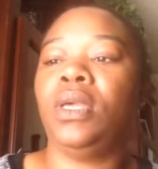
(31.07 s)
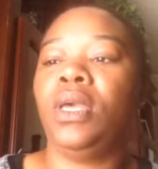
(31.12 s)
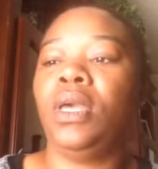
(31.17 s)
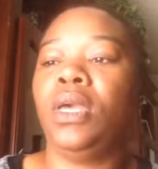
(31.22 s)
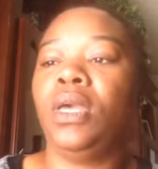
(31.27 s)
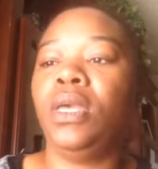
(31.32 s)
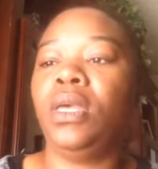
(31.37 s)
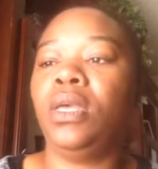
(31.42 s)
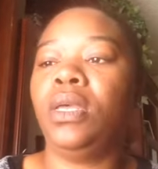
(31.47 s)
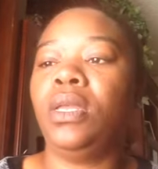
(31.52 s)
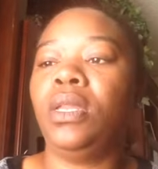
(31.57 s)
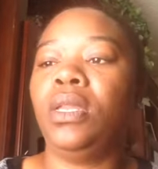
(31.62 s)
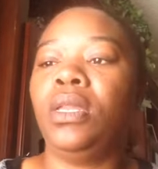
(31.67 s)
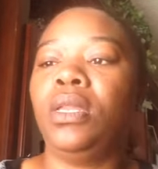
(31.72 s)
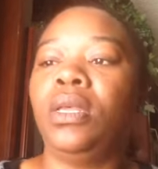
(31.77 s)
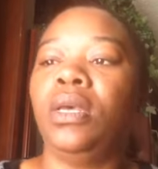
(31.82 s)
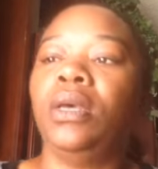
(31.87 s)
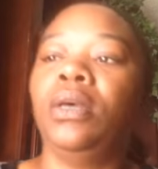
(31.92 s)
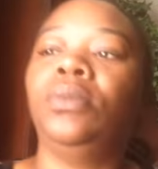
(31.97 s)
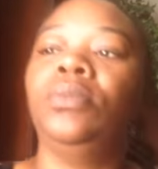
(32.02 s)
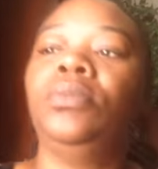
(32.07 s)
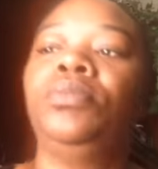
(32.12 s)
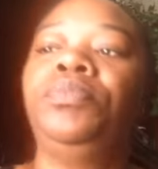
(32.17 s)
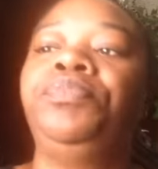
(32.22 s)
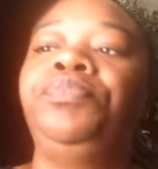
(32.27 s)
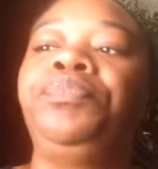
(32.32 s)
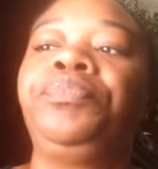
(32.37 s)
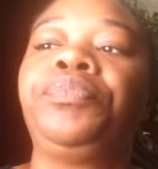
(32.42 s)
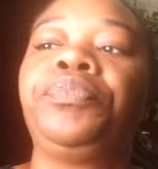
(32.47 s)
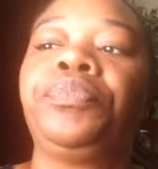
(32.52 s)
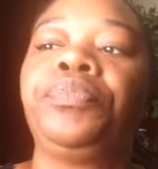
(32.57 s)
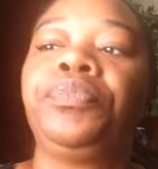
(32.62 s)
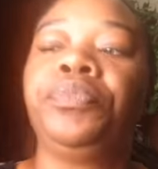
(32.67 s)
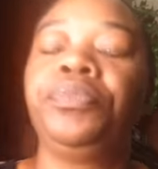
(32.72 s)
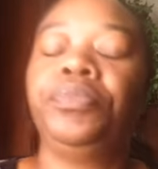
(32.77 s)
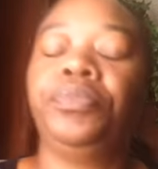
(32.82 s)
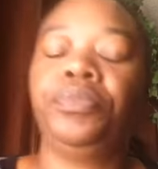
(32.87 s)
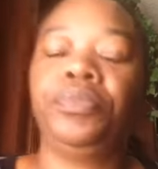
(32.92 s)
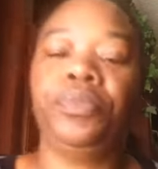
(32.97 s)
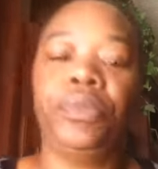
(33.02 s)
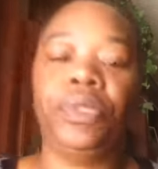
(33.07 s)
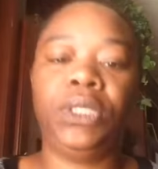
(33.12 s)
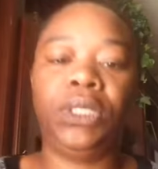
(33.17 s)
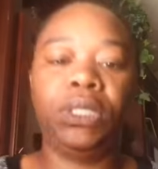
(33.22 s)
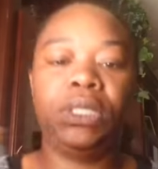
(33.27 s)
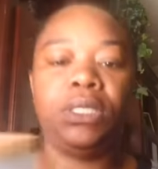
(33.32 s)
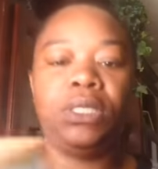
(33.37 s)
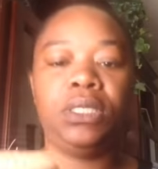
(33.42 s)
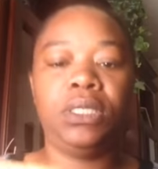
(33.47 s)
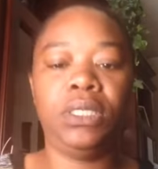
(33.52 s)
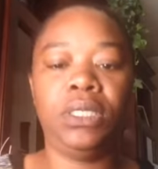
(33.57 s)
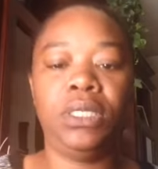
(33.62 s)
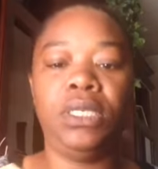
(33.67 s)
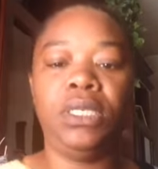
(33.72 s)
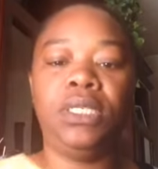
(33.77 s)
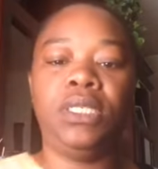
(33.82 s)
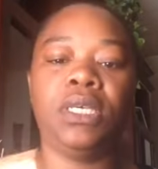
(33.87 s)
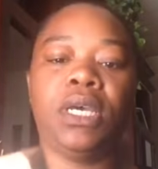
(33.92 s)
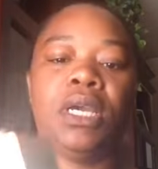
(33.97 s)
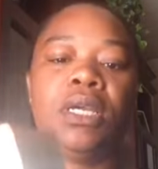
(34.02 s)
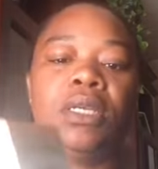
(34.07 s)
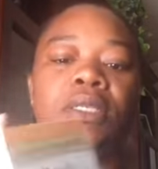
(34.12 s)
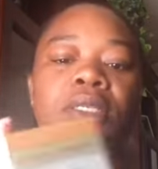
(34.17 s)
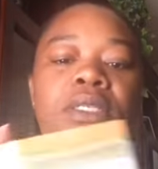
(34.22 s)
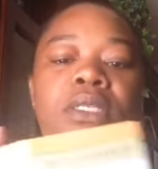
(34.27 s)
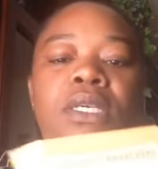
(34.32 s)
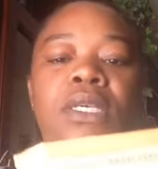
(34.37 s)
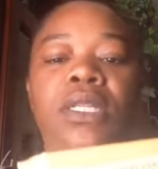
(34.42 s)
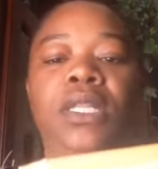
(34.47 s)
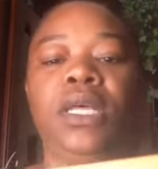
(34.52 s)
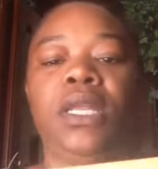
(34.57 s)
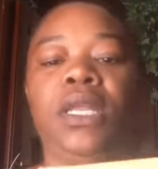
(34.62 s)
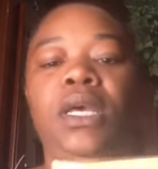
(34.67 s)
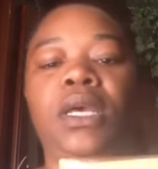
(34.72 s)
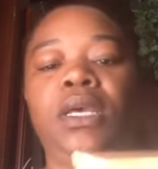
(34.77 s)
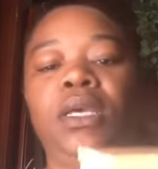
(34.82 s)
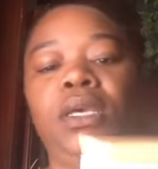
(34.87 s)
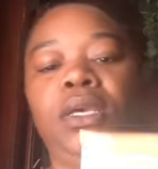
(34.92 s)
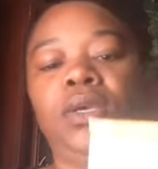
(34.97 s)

And um, this is the detox tea that I